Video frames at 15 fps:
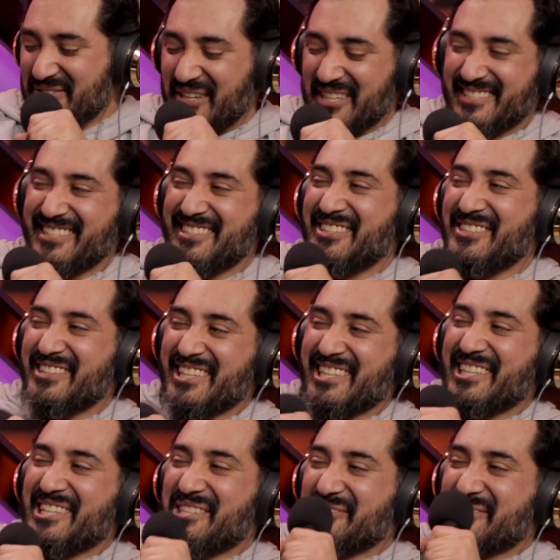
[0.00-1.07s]
walked in there
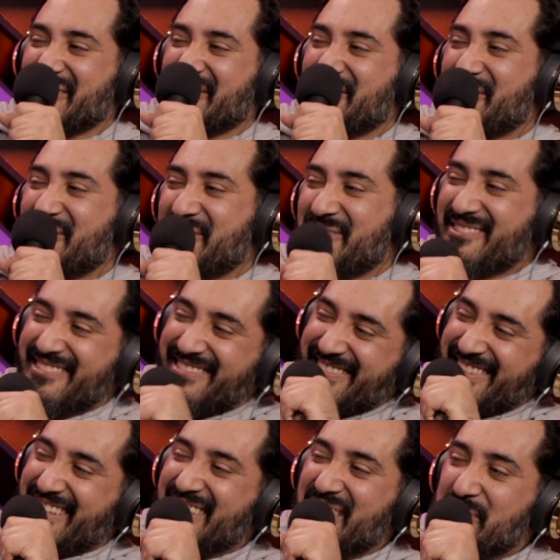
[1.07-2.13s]
thinking you were cool,
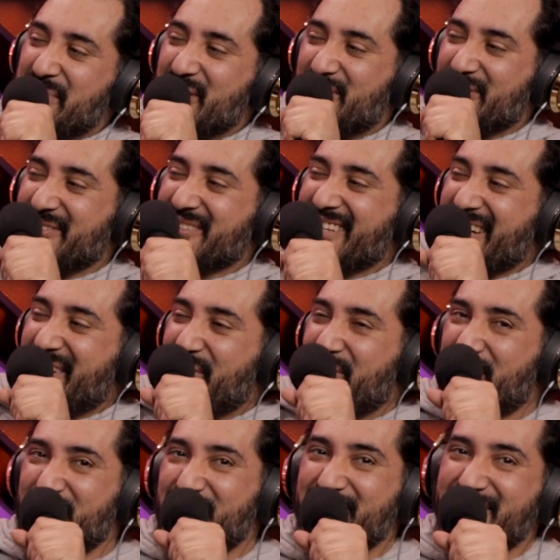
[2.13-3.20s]
and they made you look like a
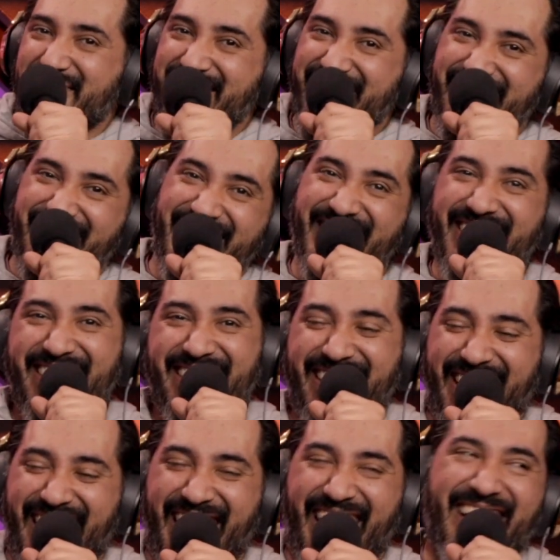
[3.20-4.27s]
fool.
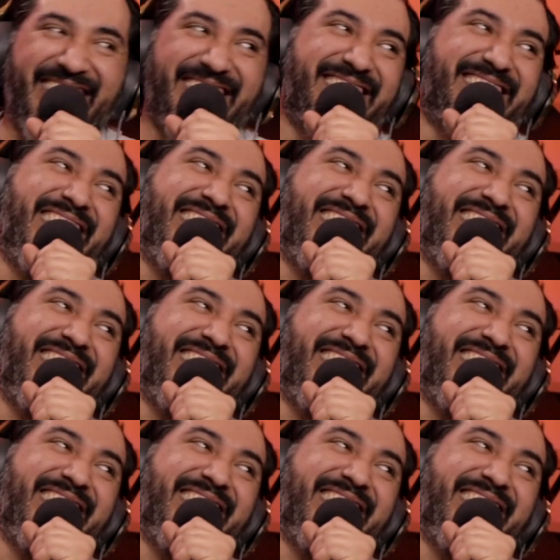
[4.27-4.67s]
I was